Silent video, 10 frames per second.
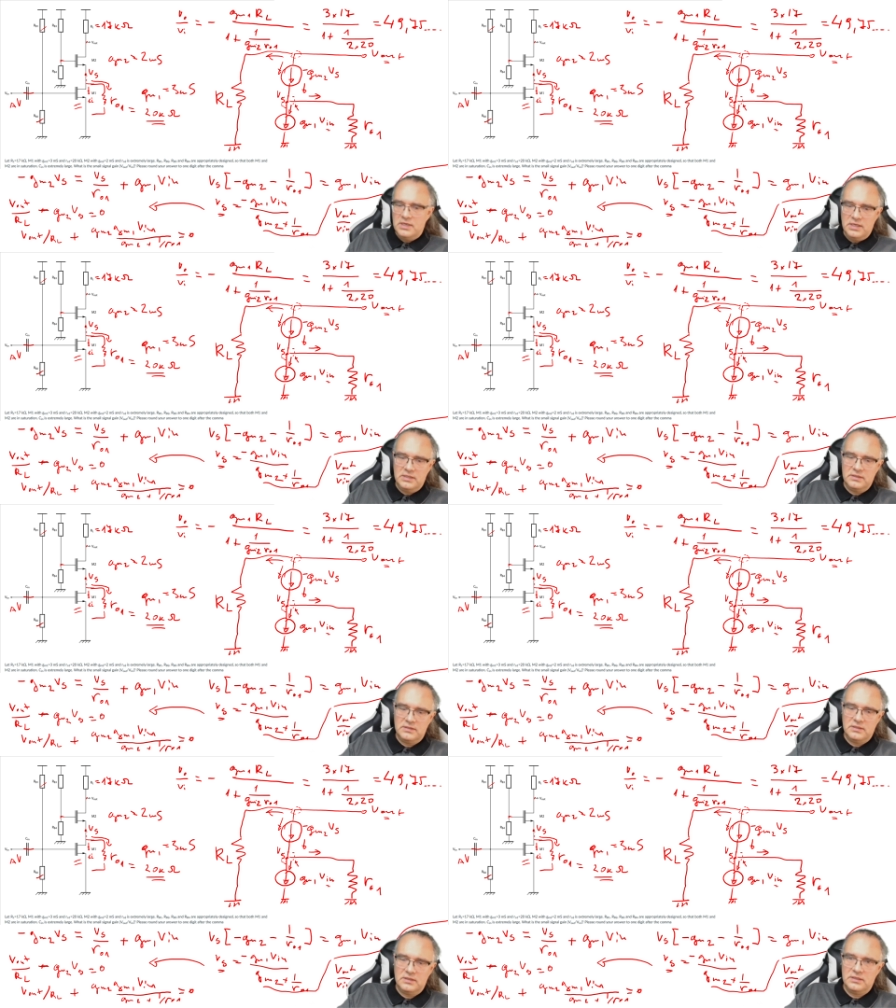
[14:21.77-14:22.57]
and
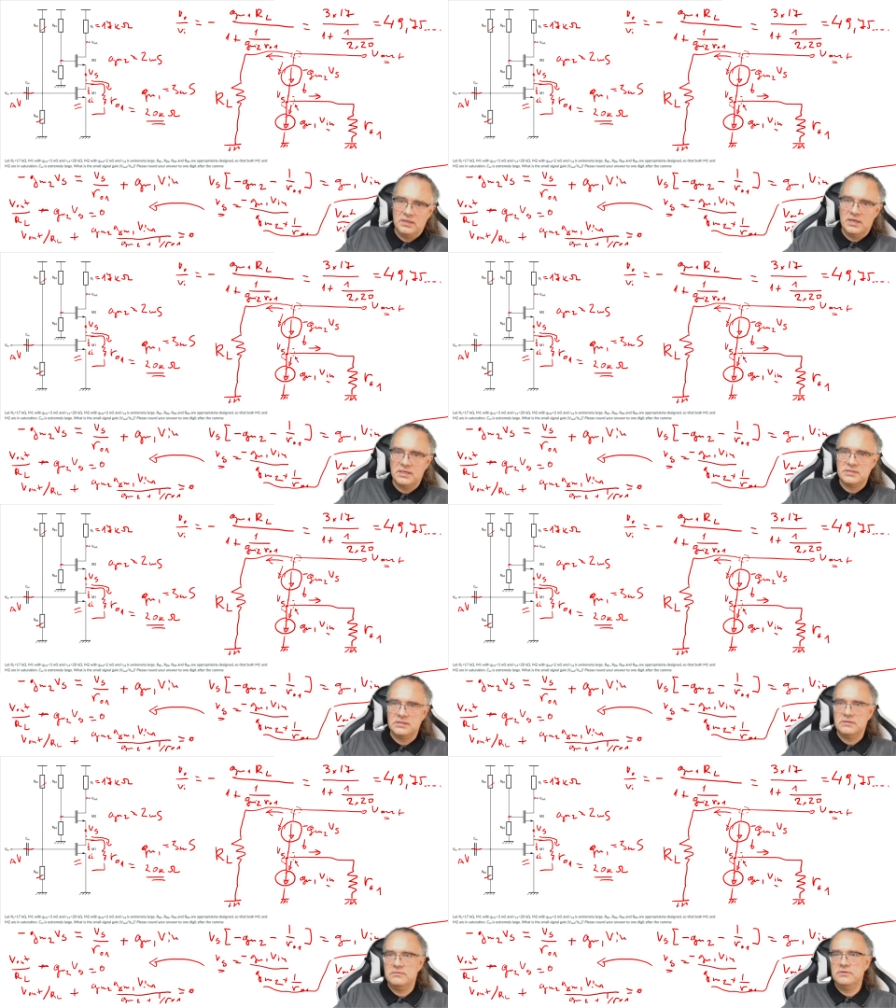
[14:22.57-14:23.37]
the
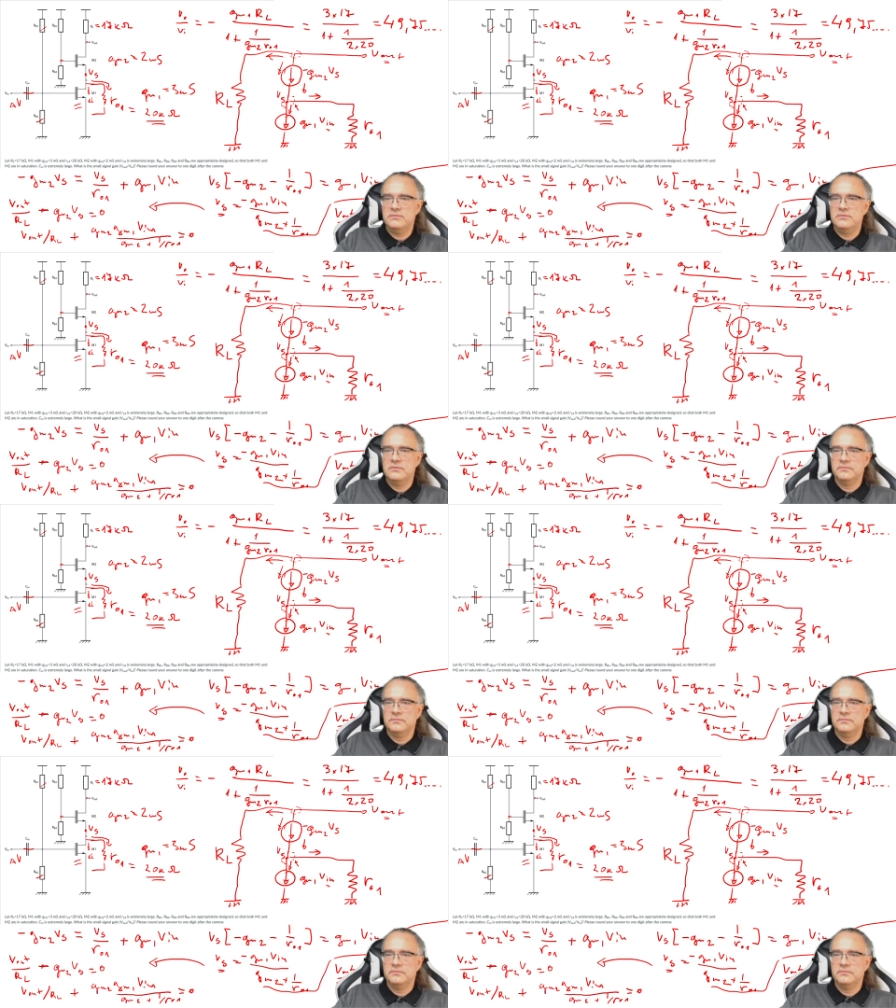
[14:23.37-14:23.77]
answer will